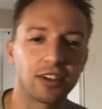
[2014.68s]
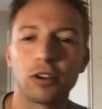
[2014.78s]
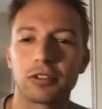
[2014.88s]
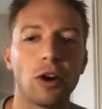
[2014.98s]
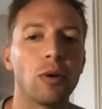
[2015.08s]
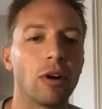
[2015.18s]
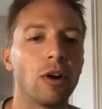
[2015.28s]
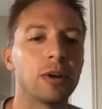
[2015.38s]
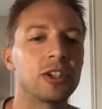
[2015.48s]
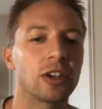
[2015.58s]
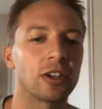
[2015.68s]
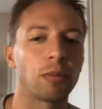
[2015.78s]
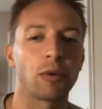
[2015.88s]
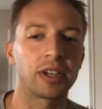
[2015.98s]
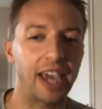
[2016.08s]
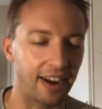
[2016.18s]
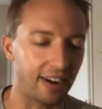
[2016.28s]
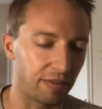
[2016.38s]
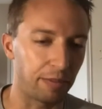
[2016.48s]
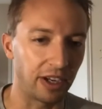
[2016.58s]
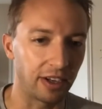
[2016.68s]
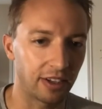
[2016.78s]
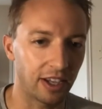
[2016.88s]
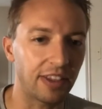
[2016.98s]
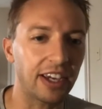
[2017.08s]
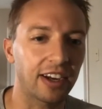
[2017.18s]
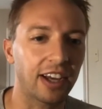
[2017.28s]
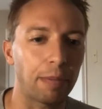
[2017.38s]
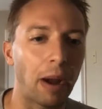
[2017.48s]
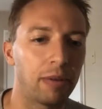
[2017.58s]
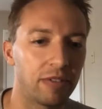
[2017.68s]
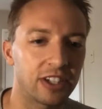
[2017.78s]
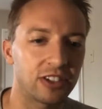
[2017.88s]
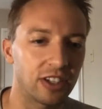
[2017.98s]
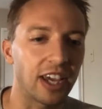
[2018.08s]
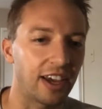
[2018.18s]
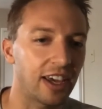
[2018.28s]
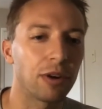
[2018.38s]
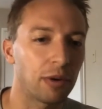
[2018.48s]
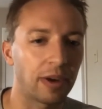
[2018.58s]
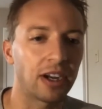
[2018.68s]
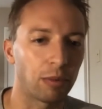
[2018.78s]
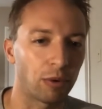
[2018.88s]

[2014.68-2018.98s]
so who would your number one candidate have been? If they could have got Popovich, then yeah, he would have been my number one.